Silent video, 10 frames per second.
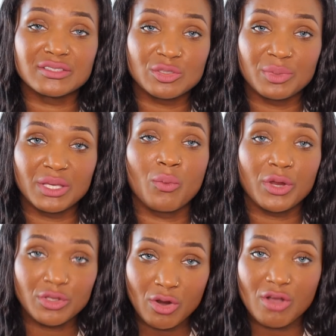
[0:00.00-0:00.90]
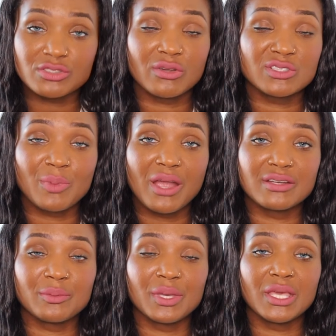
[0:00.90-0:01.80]
to be where you're also
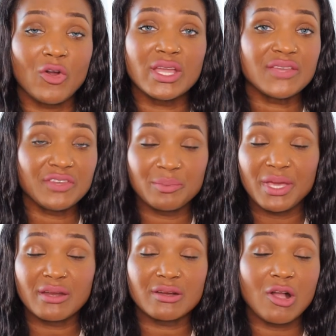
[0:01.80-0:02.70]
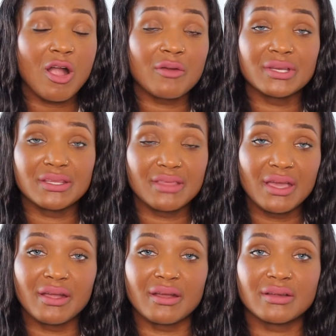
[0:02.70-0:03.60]
aspiring to be, or even better, already
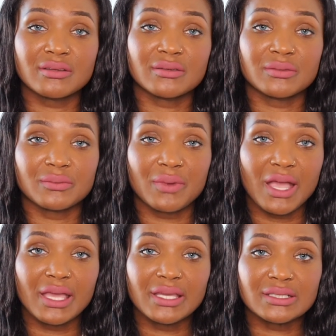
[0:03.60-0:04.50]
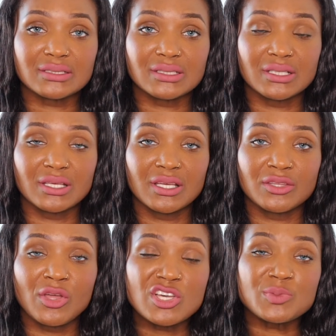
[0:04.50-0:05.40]
there, right?
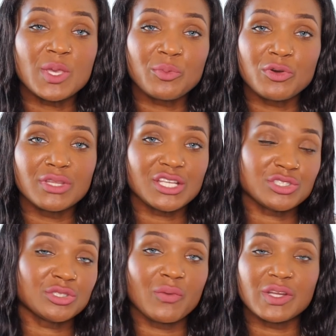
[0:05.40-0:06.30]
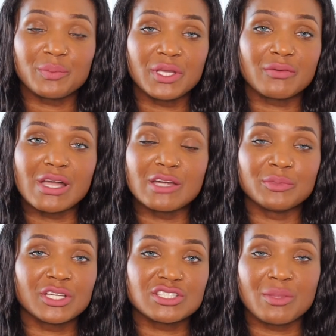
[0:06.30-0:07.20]
Those people that you don't want to be around
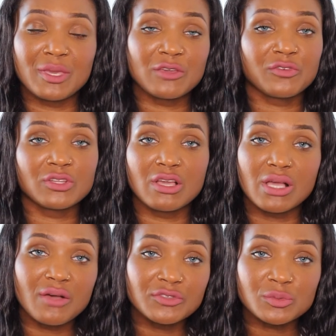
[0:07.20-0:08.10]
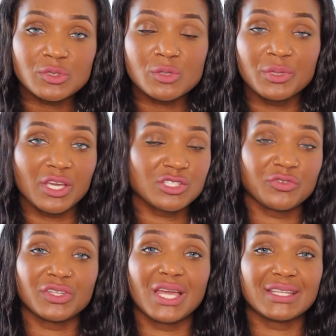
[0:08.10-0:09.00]
because they make you feel uncomfortable, because you
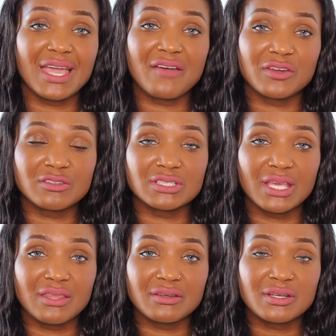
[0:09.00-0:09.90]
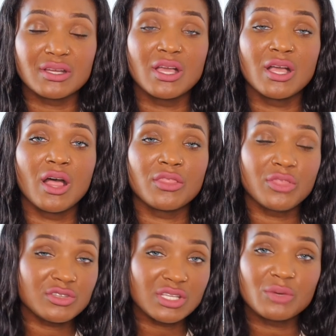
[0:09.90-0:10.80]
feel like they have it all together,
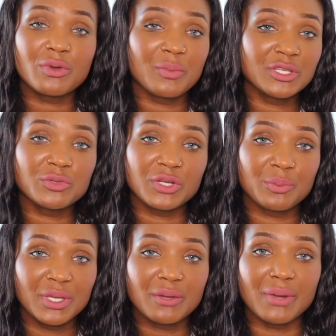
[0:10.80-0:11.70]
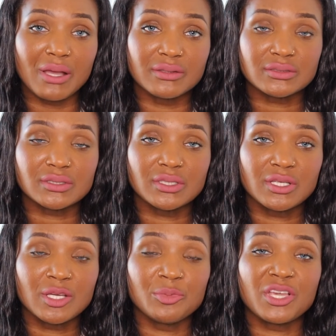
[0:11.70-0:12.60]
those are the women you want to be around.
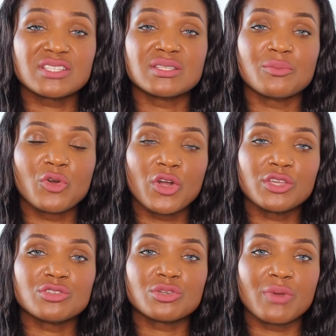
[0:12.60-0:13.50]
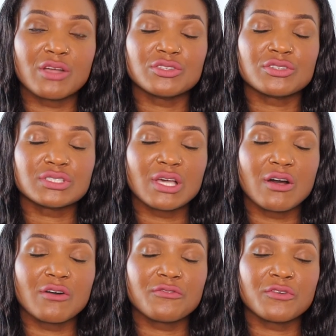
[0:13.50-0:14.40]
Because the more you surround
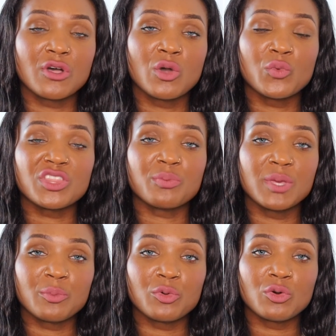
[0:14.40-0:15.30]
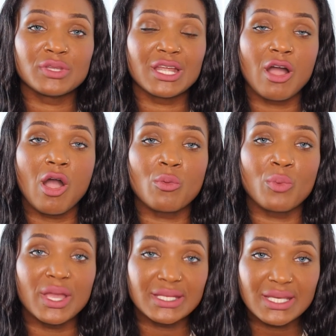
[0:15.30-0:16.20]
yourself with people that are
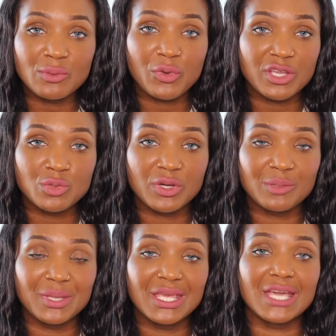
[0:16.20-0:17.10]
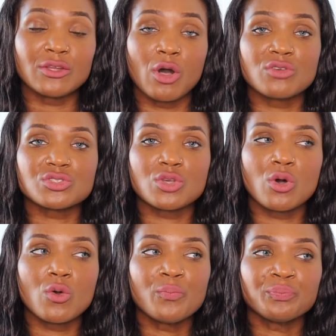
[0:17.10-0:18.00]
already where you want to be, and
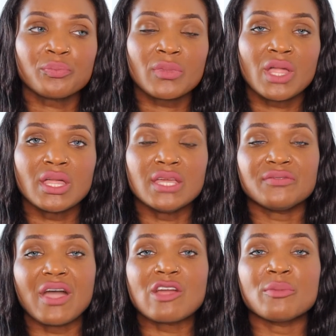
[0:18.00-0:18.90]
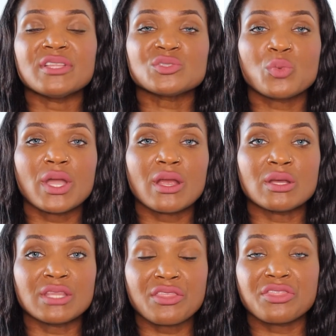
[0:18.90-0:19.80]
also environments
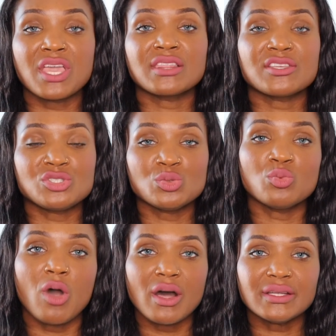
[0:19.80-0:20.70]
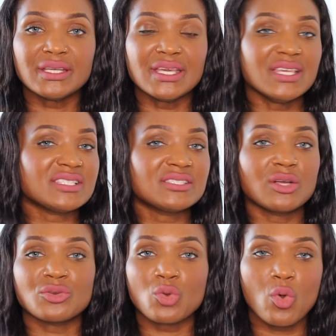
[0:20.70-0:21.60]
where the thing that you want is
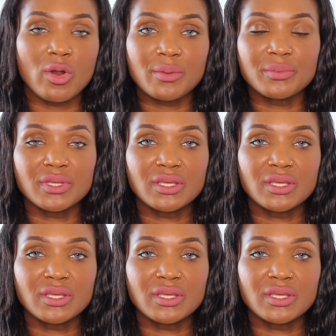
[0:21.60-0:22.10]
the norm,